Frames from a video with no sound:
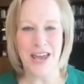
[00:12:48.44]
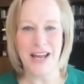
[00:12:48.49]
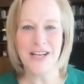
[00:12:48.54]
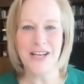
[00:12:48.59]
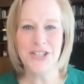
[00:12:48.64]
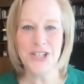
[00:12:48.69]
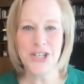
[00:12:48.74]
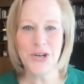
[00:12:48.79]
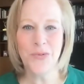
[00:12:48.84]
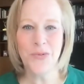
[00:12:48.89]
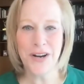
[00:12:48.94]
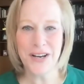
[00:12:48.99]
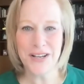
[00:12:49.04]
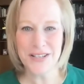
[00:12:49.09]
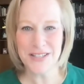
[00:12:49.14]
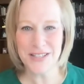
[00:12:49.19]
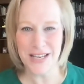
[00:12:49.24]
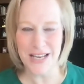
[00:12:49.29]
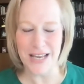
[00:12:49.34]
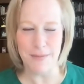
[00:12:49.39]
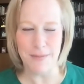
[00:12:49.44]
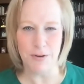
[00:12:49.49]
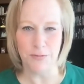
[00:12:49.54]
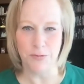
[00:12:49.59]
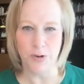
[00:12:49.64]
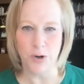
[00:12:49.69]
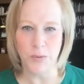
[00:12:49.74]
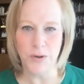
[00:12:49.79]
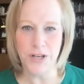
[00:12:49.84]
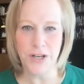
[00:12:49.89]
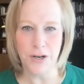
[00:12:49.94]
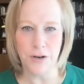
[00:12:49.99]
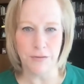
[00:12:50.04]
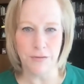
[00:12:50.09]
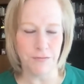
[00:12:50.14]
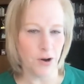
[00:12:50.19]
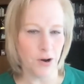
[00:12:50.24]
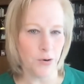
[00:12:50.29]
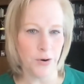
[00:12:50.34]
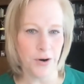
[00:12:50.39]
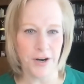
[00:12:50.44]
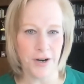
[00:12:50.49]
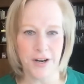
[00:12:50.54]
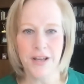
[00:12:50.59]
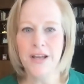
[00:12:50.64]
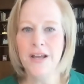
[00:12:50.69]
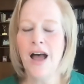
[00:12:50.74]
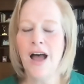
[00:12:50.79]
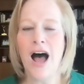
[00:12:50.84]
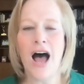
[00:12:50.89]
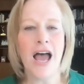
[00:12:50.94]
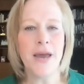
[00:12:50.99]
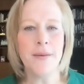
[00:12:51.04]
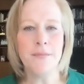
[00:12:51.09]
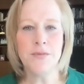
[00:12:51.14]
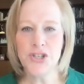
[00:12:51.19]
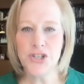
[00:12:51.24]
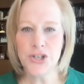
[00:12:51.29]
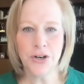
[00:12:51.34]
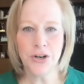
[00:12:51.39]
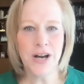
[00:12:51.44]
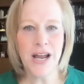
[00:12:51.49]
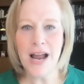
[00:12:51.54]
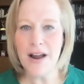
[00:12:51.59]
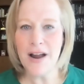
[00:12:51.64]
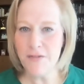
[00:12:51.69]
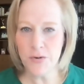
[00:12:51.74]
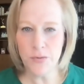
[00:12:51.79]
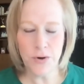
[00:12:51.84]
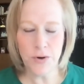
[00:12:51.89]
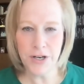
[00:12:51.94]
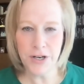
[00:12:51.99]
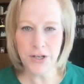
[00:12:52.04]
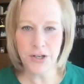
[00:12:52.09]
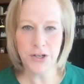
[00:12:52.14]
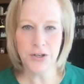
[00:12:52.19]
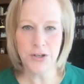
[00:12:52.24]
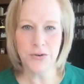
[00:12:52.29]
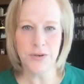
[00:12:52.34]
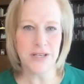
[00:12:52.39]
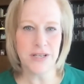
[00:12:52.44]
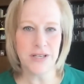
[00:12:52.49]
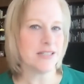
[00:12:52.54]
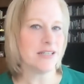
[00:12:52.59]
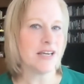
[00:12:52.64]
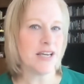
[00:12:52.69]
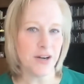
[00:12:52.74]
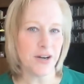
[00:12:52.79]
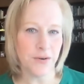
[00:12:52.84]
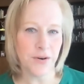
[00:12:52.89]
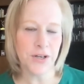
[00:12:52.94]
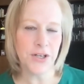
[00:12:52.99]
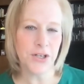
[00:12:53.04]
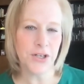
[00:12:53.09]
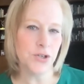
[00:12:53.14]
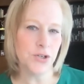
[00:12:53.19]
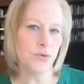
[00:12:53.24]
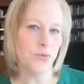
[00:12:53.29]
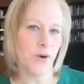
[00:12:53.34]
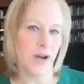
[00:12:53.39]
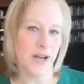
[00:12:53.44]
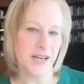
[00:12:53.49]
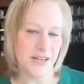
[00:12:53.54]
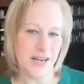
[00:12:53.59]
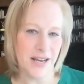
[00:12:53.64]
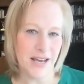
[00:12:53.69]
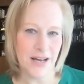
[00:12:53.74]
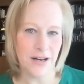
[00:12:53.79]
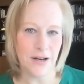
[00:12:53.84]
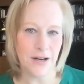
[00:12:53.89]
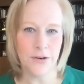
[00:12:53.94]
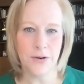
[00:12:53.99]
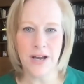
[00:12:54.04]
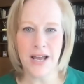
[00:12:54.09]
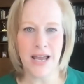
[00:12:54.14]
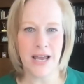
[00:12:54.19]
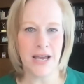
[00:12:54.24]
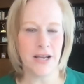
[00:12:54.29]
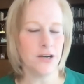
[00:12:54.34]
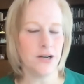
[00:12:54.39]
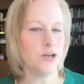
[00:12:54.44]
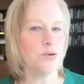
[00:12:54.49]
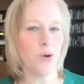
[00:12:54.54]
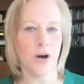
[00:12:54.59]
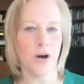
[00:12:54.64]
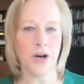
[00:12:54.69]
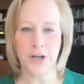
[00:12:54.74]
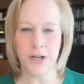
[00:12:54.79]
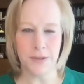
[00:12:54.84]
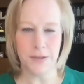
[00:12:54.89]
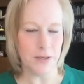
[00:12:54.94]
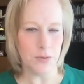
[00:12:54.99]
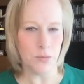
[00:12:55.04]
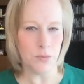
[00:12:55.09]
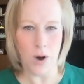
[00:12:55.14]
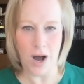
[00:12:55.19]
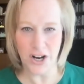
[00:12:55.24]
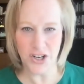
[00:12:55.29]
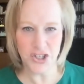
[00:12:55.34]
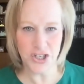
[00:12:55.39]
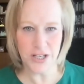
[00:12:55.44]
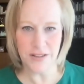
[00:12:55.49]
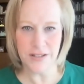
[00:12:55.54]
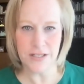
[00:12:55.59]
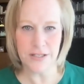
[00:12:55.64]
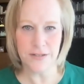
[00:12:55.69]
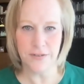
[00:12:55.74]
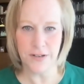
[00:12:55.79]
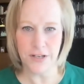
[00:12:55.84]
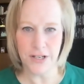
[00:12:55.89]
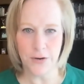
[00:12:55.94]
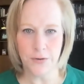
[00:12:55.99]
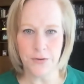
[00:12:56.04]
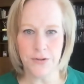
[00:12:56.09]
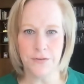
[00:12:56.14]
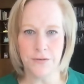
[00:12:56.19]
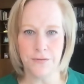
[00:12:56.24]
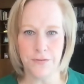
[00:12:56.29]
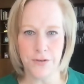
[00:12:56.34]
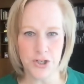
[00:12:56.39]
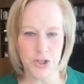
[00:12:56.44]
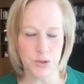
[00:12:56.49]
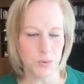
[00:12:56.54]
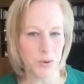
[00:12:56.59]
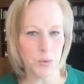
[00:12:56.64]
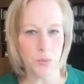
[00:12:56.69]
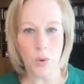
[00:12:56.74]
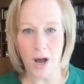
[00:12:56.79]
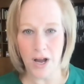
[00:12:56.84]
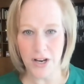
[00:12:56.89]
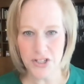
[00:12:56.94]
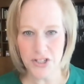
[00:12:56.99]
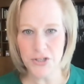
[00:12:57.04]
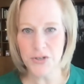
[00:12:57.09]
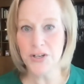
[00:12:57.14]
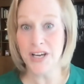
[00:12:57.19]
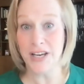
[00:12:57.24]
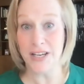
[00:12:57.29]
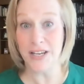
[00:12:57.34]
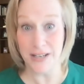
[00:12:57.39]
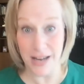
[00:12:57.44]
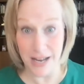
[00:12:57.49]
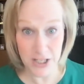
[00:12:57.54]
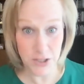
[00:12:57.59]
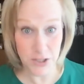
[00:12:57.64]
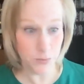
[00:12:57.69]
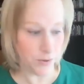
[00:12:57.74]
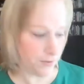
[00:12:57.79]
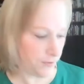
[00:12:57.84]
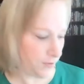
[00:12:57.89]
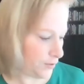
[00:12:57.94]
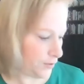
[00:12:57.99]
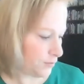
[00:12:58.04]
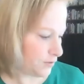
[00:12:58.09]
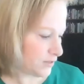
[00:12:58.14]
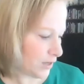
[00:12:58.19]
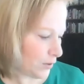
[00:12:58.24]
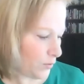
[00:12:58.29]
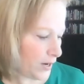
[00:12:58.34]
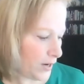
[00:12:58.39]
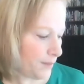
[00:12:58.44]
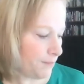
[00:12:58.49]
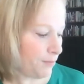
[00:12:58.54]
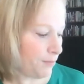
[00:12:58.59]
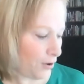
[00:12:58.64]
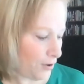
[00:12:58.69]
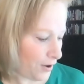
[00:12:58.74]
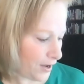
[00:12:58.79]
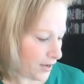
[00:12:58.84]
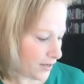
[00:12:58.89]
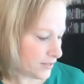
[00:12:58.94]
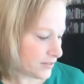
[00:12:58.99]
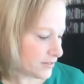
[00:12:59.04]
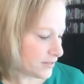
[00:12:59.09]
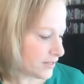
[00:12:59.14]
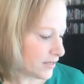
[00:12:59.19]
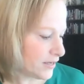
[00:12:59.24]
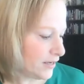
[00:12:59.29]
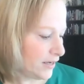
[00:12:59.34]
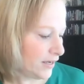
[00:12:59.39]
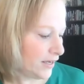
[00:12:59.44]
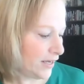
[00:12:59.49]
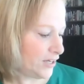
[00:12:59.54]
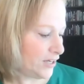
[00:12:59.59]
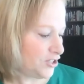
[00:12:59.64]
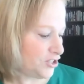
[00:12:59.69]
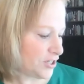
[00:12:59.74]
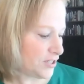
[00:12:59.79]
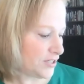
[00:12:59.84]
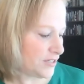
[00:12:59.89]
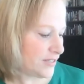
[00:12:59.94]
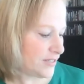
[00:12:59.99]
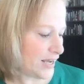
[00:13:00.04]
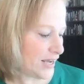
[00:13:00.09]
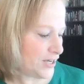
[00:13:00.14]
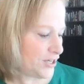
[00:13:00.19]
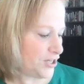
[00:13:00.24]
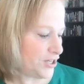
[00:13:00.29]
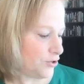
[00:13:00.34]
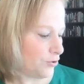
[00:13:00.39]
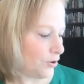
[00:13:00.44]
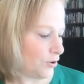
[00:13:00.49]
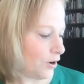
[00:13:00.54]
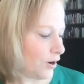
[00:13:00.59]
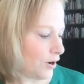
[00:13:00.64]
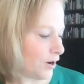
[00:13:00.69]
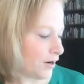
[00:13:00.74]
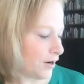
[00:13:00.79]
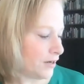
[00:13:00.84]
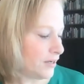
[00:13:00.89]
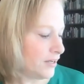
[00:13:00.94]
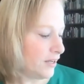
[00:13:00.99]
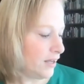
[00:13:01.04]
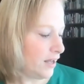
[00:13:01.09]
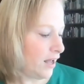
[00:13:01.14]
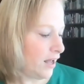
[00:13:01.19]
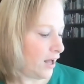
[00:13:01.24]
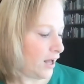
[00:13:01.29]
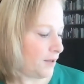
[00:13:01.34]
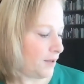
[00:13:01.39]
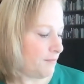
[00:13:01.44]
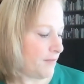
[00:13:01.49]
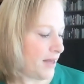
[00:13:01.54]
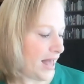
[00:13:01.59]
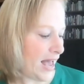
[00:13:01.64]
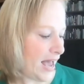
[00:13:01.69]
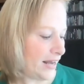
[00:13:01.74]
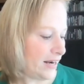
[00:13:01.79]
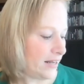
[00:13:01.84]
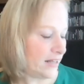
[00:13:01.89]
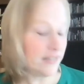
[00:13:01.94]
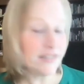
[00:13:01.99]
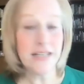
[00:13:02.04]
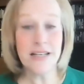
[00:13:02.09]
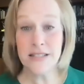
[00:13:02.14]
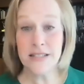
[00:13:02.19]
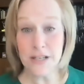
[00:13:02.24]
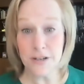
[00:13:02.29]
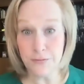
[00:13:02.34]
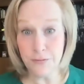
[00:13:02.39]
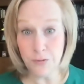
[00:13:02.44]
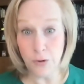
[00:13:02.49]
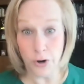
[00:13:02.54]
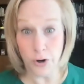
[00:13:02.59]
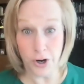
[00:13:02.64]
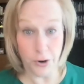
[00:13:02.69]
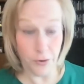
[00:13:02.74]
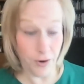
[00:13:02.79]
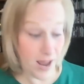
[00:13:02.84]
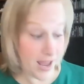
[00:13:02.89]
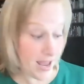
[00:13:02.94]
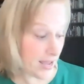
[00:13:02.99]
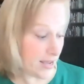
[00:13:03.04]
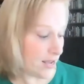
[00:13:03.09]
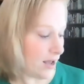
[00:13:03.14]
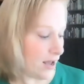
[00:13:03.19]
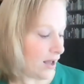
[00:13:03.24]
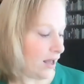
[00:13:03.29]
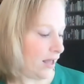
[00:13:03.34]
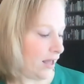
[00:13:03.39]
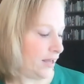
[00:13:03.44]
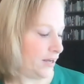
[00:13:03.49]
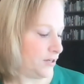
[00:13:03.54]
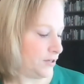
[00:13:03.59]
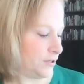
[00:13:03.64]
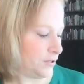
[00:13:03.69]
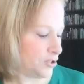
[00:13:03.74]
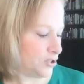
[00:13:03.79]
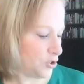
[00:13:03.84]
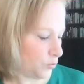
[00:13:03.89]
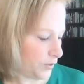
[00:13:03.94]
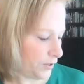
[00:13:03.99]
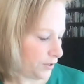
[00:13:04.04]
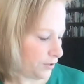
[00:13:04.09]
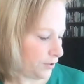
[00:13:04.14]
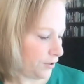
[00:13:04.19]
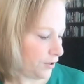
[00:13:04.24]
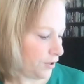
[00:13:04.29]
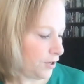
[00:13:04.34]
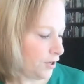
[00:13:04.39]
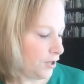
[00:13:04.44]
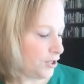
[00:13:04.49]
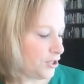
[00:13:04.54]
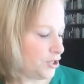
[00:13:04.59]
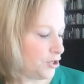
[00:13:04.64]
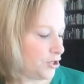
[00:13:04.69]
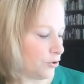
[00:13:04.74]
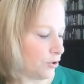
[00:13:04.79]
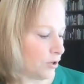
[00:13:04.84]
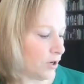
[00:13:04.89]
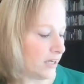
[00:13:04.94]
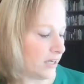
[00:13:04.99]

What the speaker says: I do want to say before we go forward, I'm sure everyone who is hearing you right now and who are going to be watching this video in the future would want to connect with you. So I want to pause and just say you are at Alica Forneret on Twitter, you're